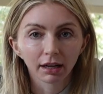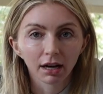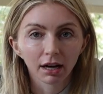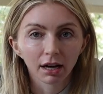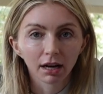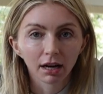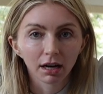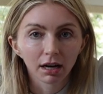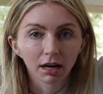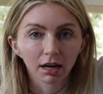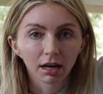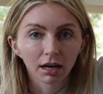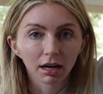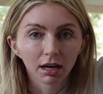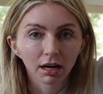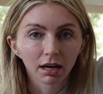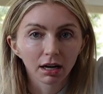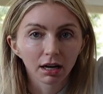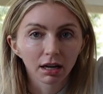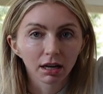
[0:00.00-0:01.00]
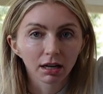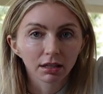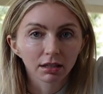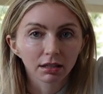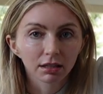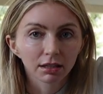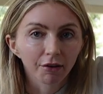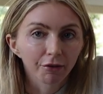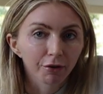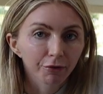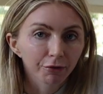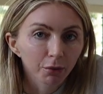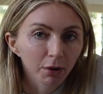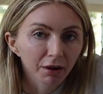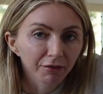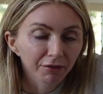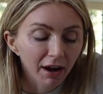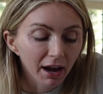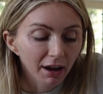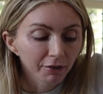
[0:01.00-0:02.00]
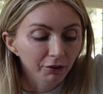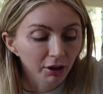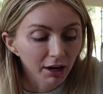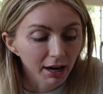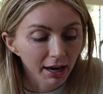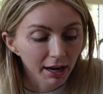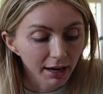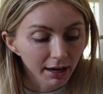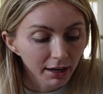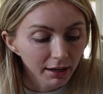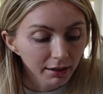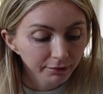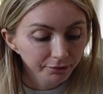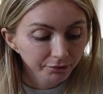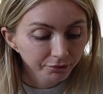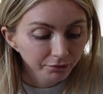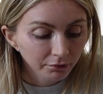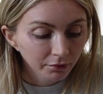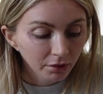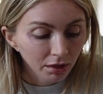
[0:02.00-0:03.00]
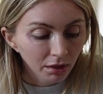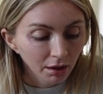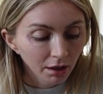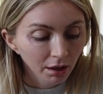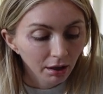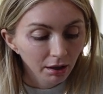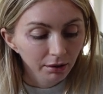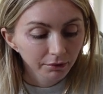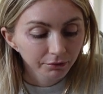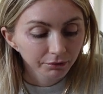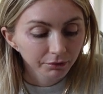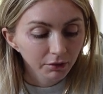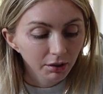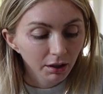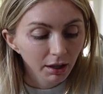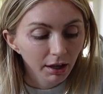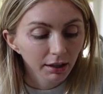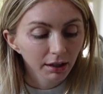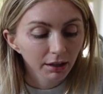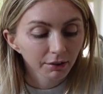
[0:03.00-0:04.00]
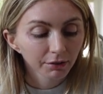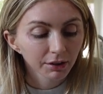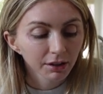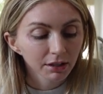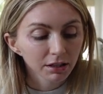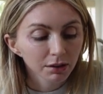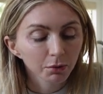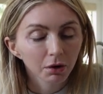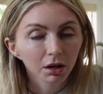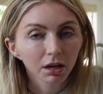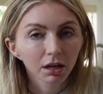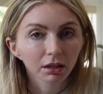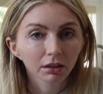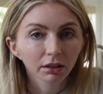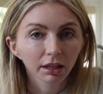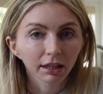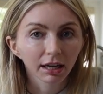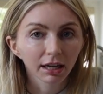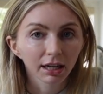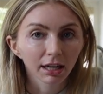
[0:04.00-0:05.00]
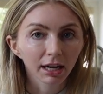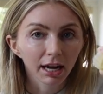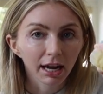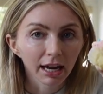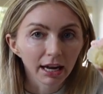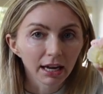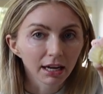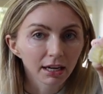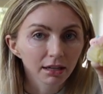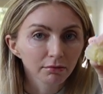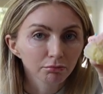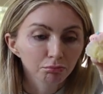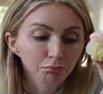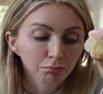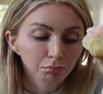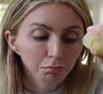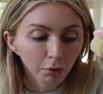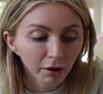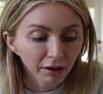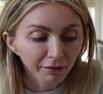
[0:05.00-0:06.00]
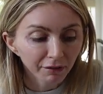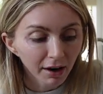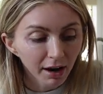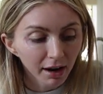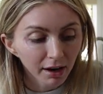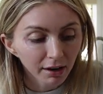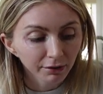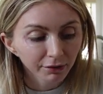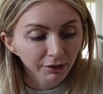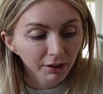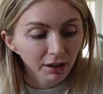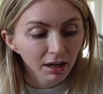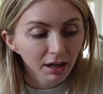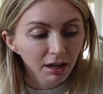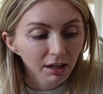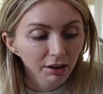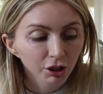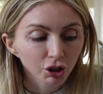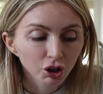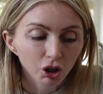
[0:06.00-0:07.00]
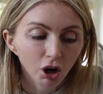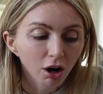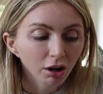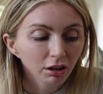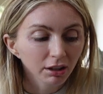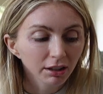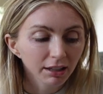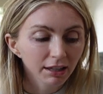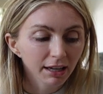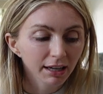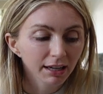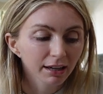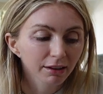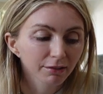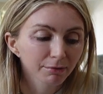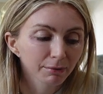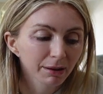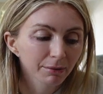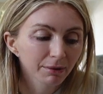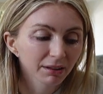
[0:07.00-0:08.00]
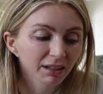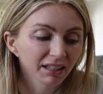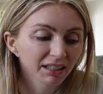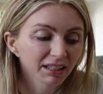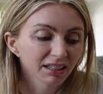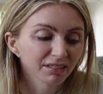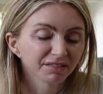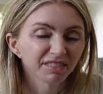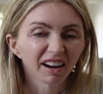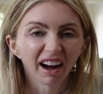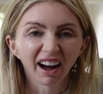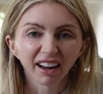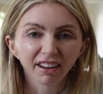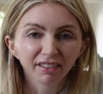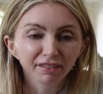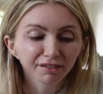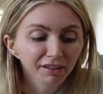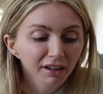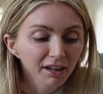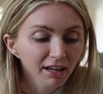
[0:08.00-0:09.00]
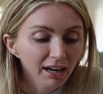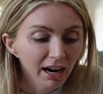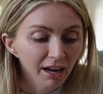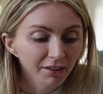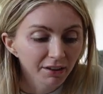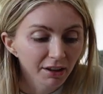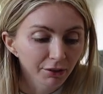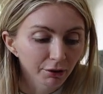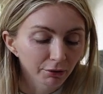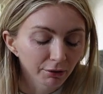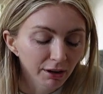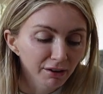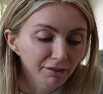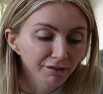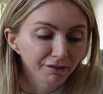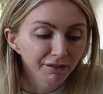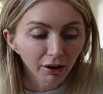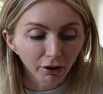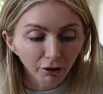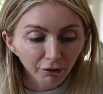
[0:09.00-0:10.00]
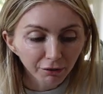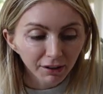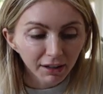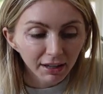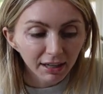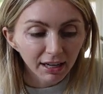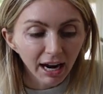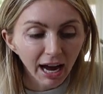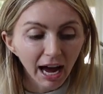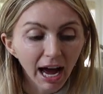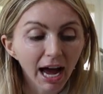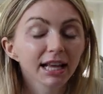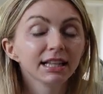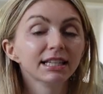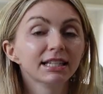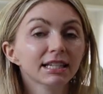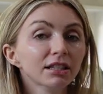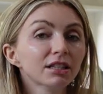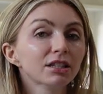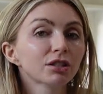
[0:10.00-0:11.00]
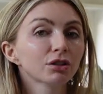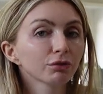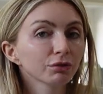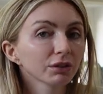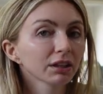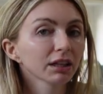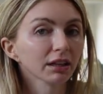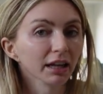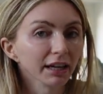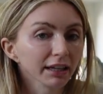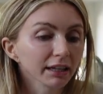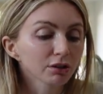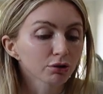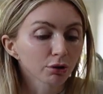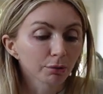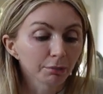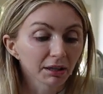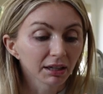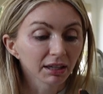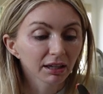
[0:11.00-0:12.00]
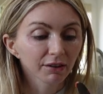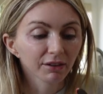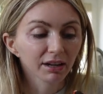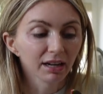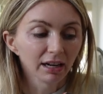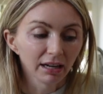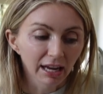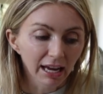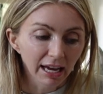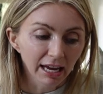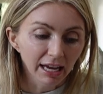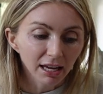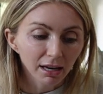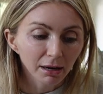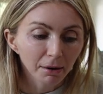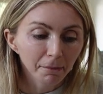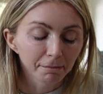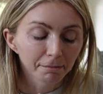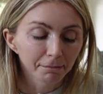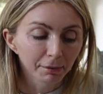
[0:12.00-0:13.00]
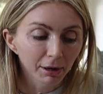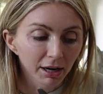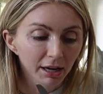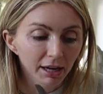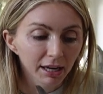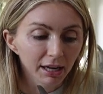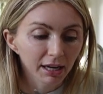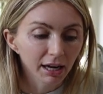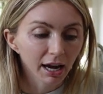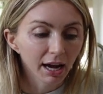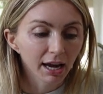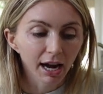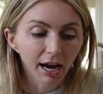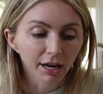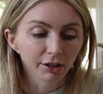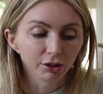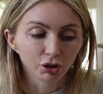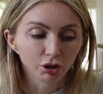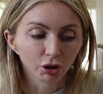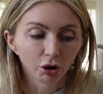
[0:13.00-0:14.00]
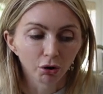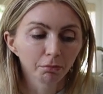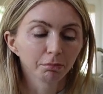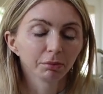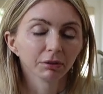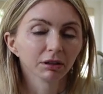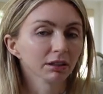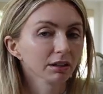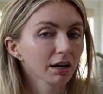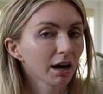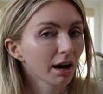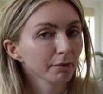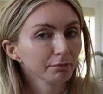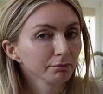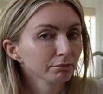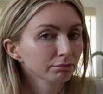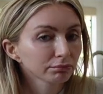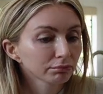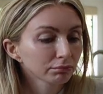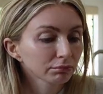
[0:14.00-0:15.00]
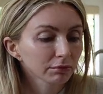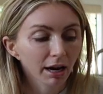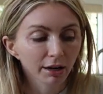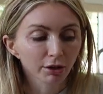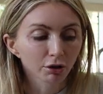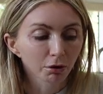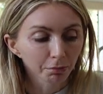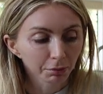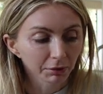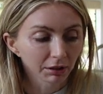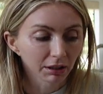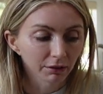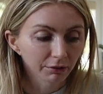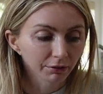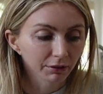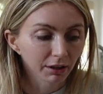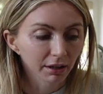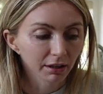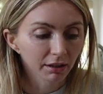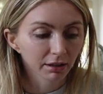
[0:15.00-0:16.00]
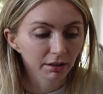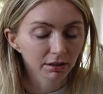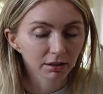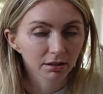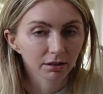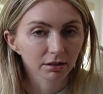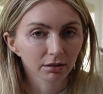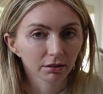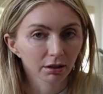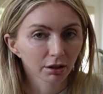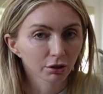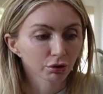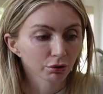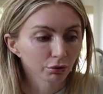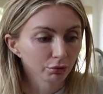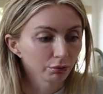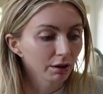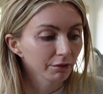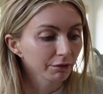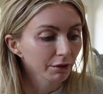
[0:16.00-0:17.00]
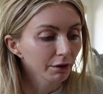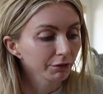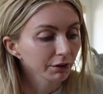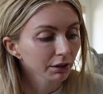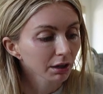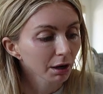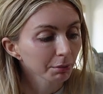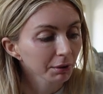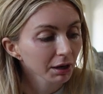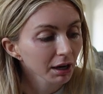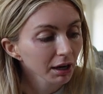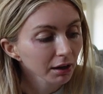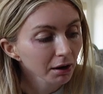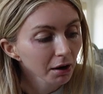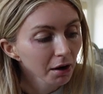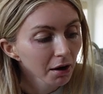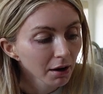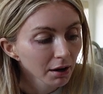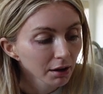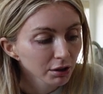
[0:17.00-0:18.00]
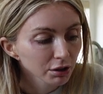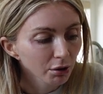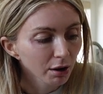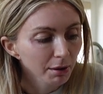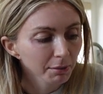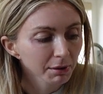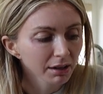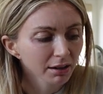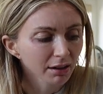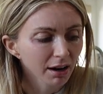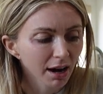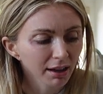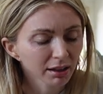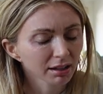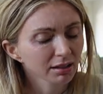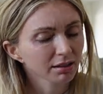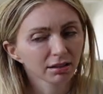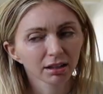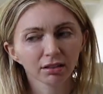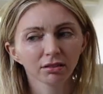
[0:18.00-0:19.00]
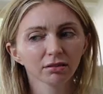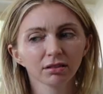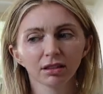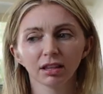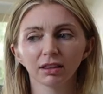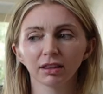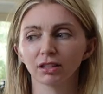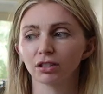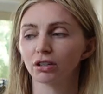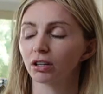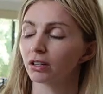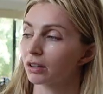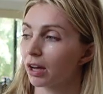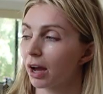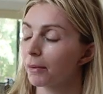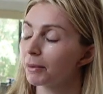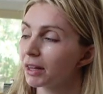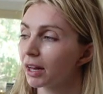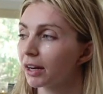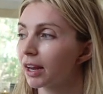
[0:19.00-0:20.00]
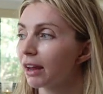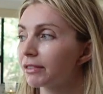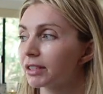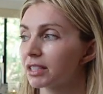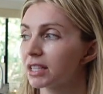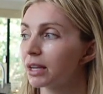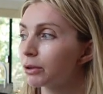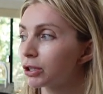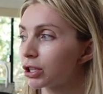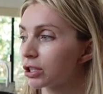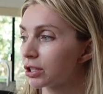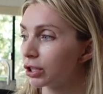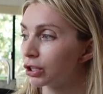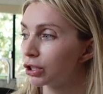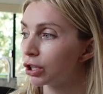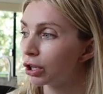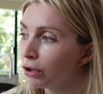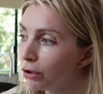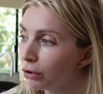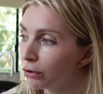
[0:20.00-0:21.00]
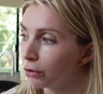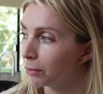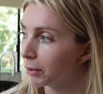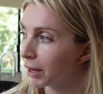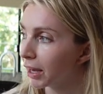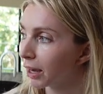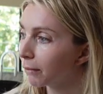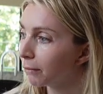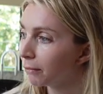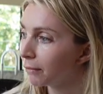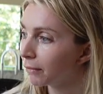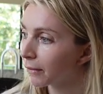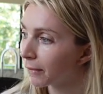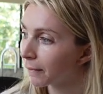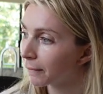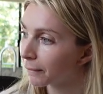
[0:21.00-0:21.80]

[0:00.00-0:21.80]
a 7.5 or 8. I give this one like an 8.5. The chocolate, I give maybe like a 5. And then the red velvet, I did still really like it, so I'm gonna give it an 8, but I don't believe that it's a true red velvet cupcake. So I mean, I still think that's good. I mean, I gave the sandwiches a 2, babe.